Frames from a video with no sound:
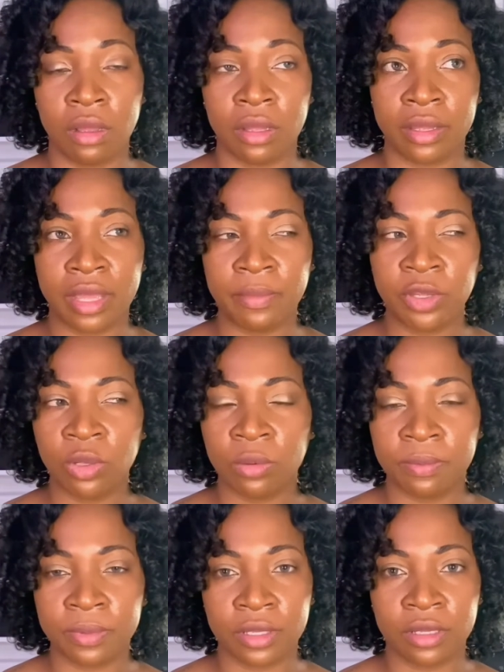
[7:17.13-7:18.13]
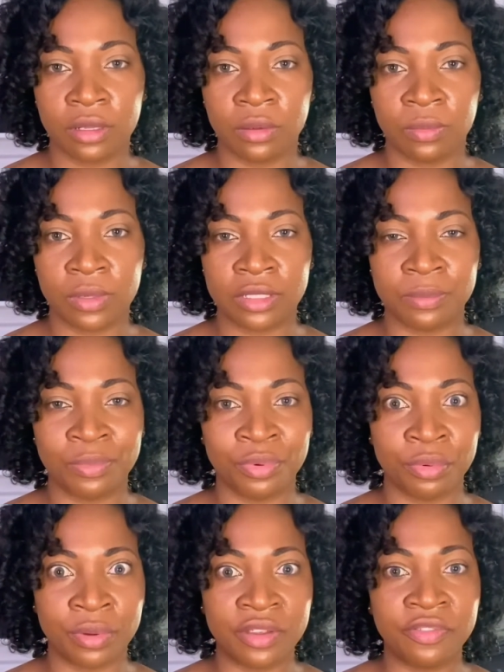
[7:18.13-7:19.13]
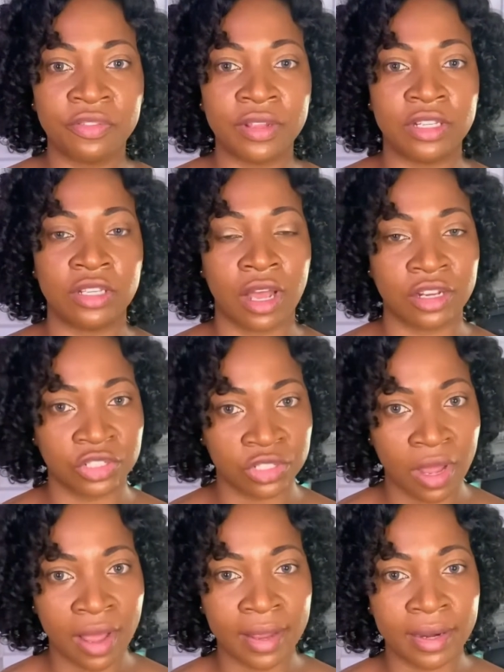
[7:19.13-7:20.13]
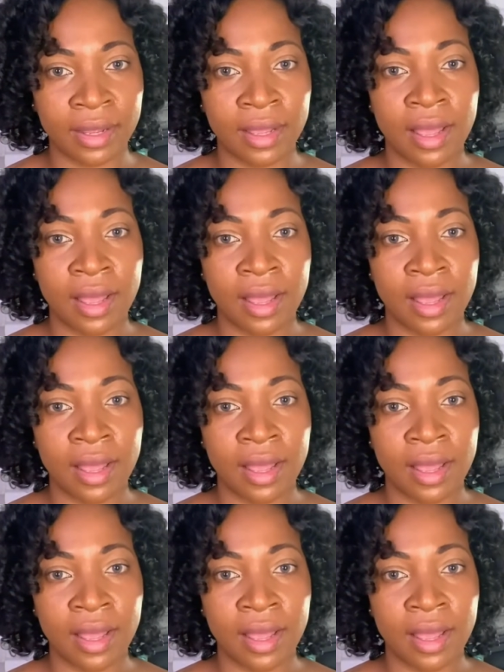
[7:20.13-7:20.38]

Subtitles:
chemical peel was briefly touched on,